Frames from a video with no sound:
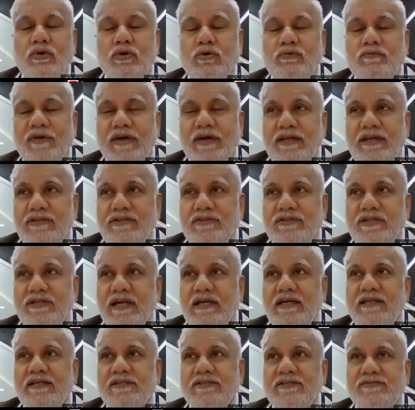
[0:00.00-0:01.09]

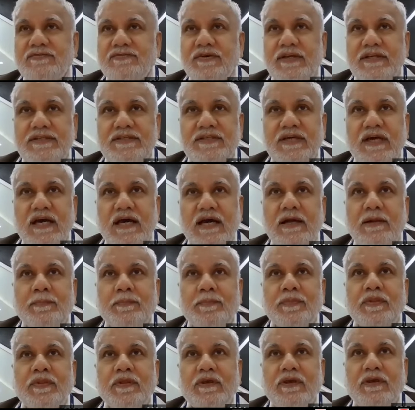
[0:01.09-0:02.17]
oropharyngeal dysphagia
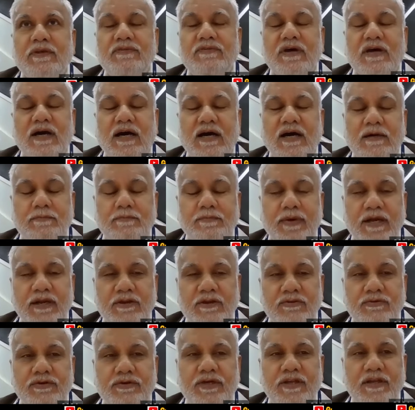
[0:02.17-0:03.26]
is a
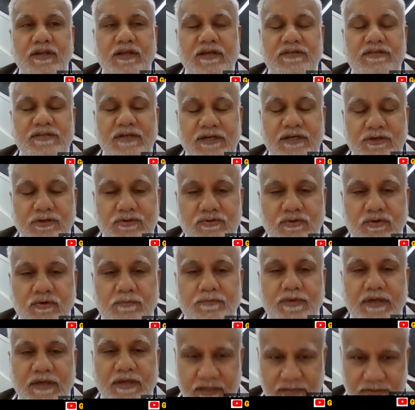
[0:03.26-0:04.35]
percutaneous
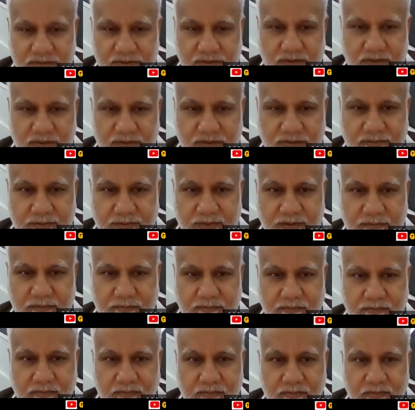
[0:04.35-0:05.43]
endoscopic gastrostomy,
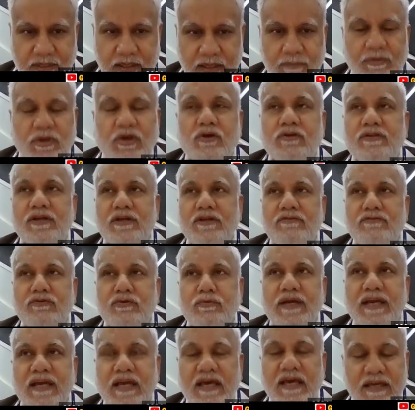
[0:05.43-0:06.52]
because there is no
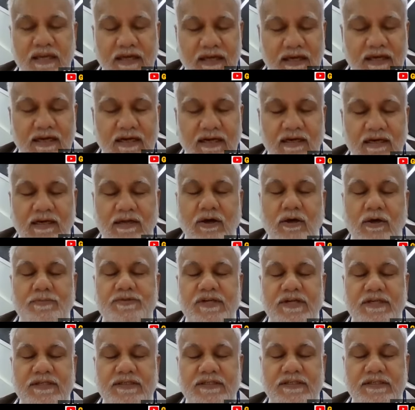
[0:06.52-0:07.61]
mechanical
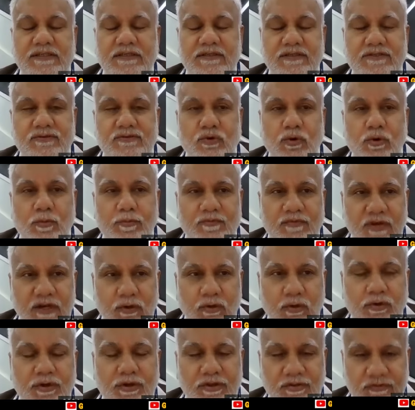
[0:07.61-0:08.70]
obstruction. The scope will
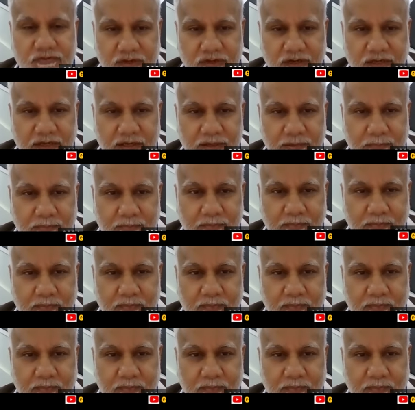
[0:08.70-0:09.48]
go easily,